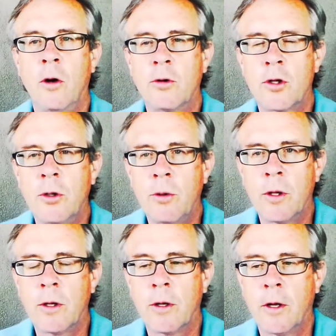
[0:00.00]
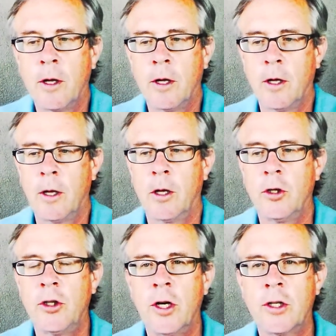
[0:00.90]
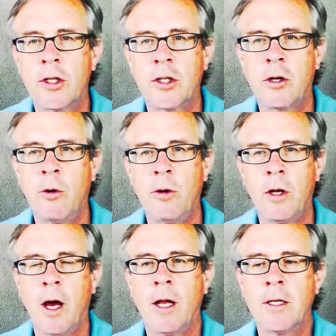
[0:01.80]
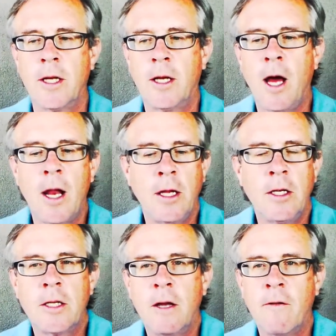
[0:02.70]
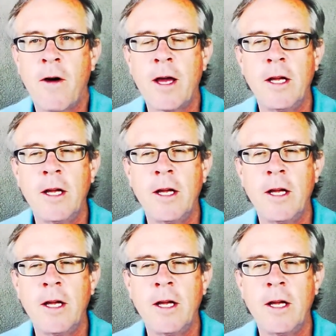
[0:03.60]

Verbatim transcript: no student just go to God and say, God, I just, if